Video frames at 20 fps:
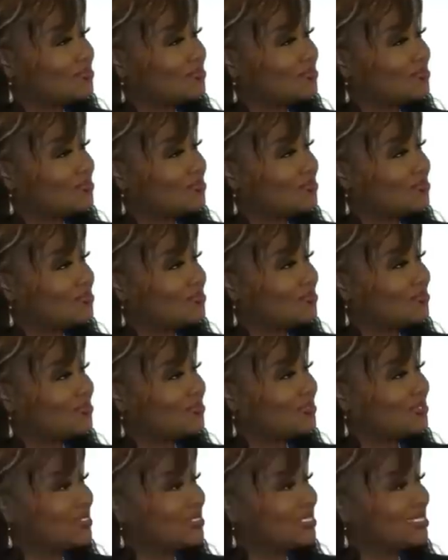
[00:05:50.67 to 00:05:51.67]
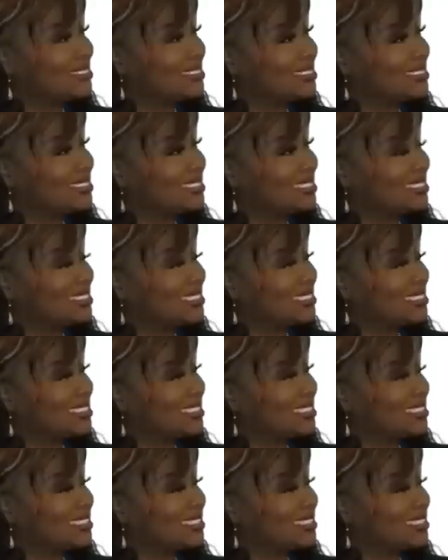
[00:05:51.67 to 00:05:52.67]

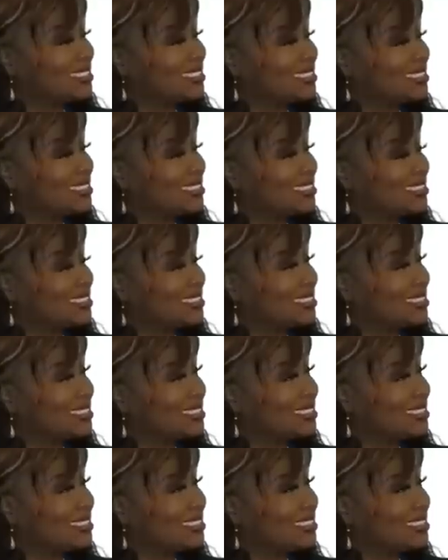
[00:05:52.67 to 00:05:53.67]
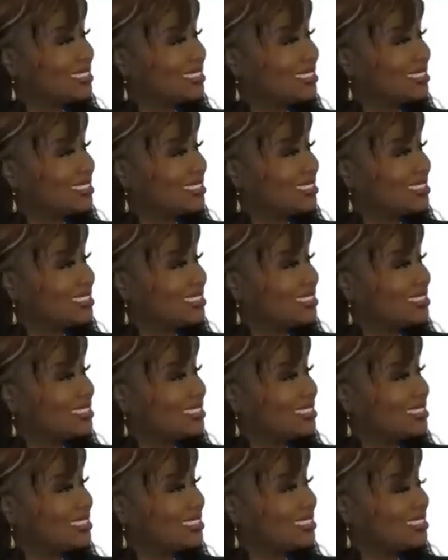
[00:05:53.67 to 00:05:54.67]

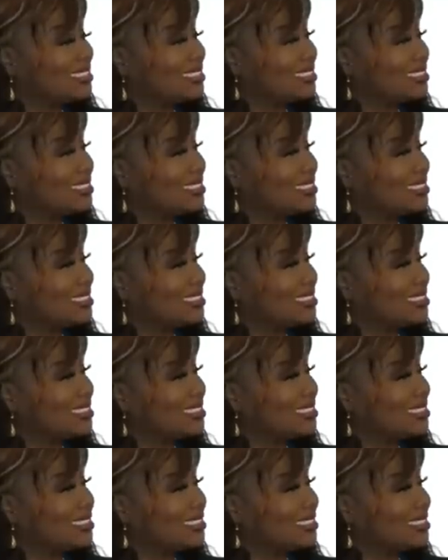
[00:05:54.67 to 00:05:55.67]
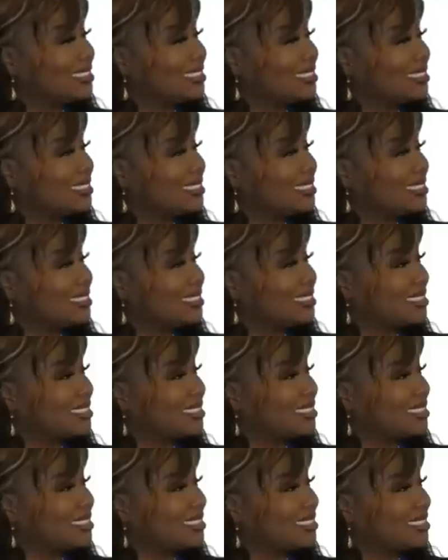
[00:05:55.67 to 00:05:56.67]

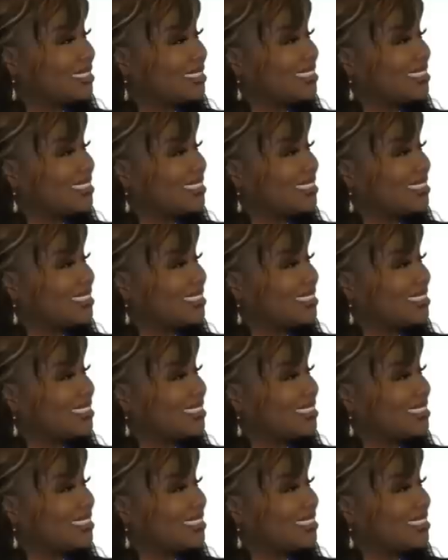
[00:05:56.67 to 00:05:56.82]
[no speech]